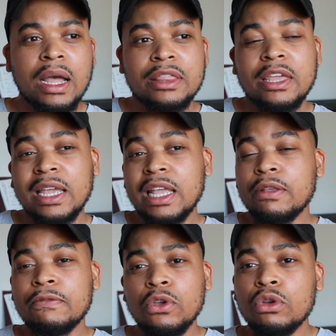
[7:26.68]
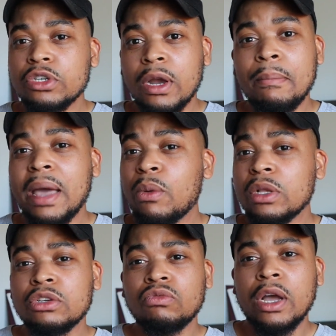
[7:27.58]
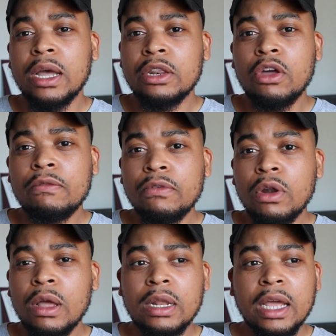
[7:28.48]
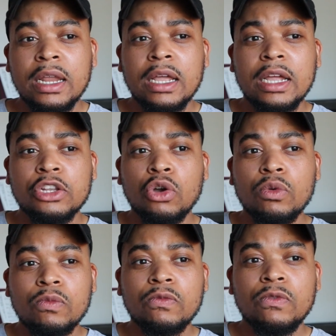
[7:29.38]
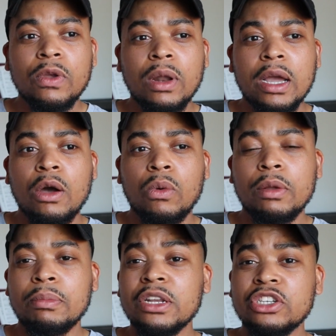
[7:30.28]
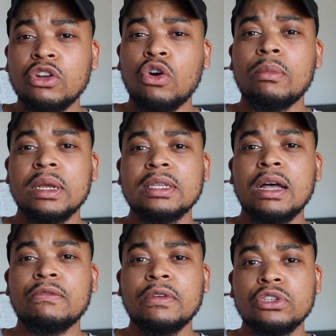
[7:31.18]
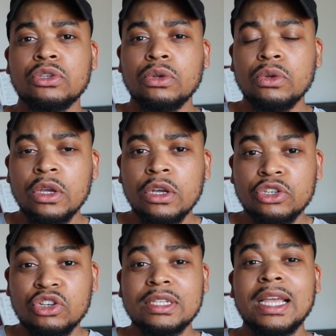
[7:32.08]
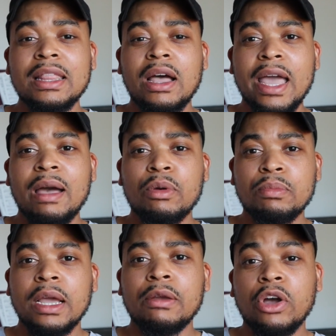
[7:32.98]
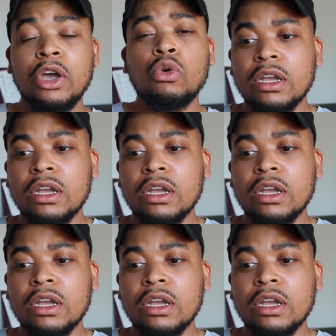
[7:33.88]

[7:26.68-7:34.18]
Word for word: I think in the future I may want to write a novel, and, and I, I don't feel like I want to pigeonhole myself into just saying that I am a playwright.